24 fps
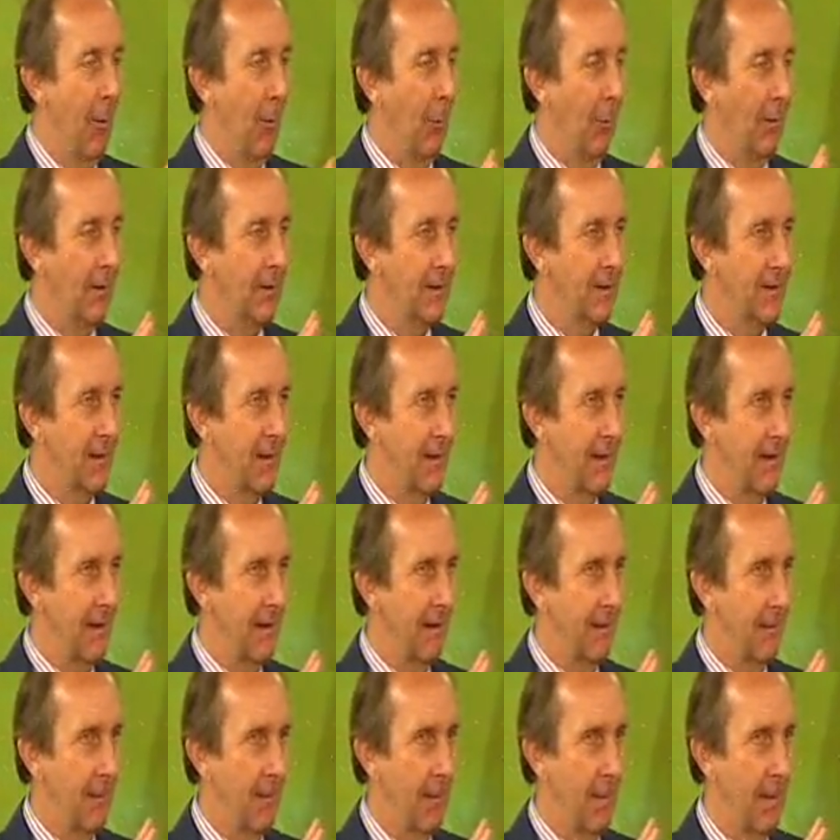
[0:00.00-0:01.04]
What does
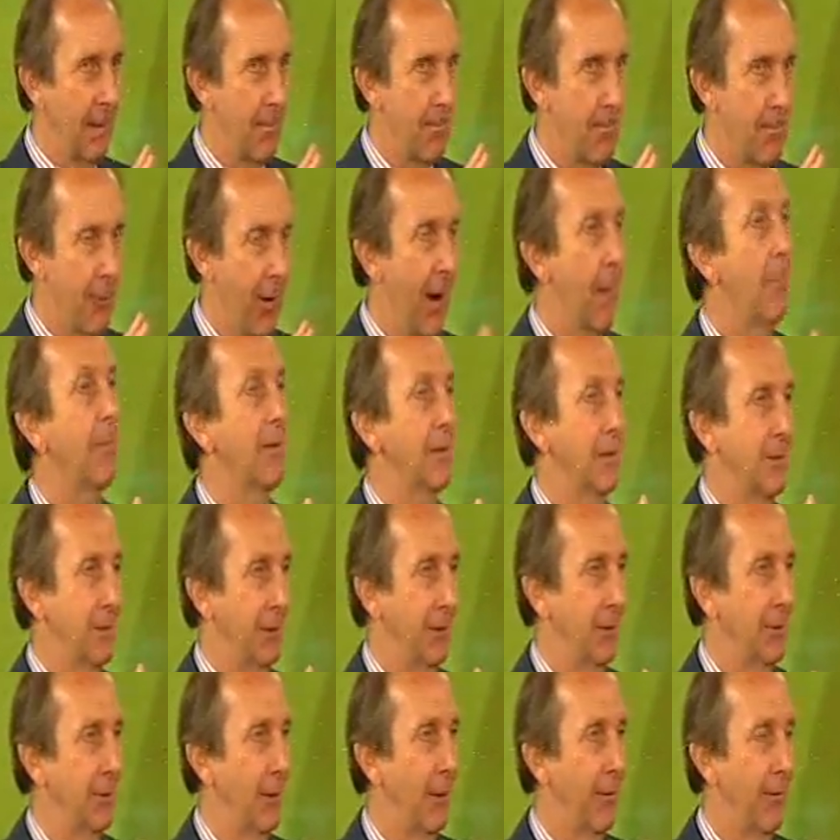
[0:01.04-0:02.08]
the
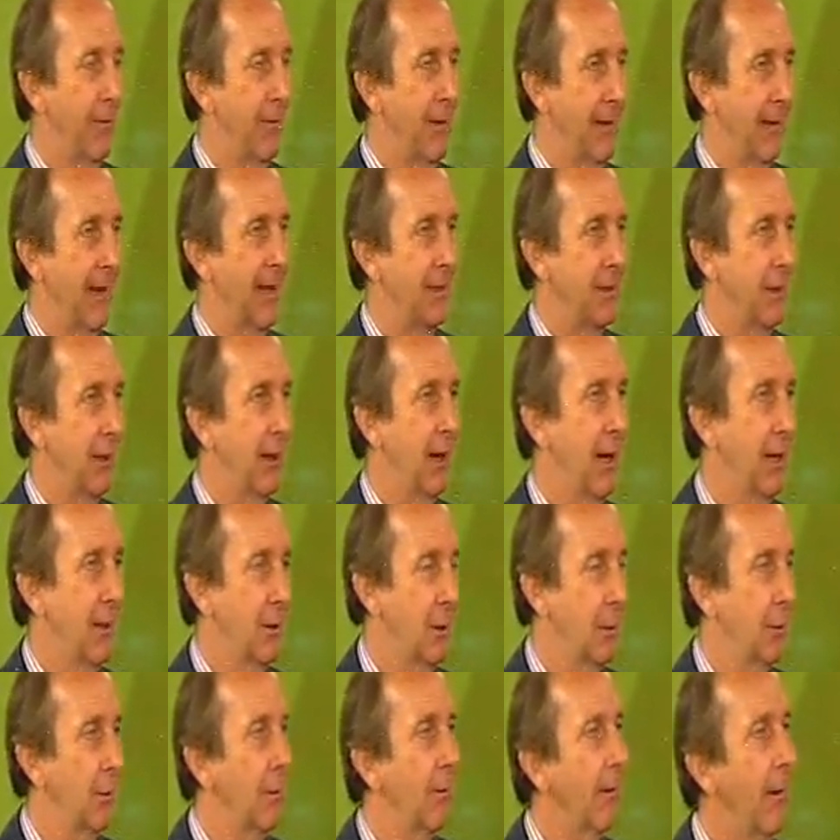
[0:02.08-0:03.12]
premises of Think
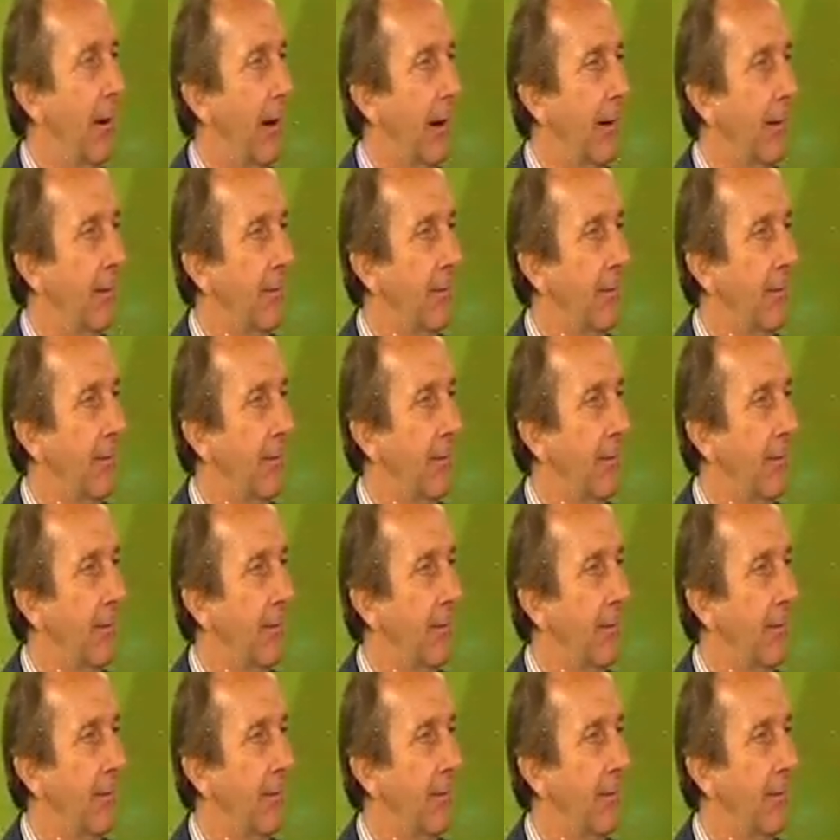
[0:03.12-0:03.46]
Education look like?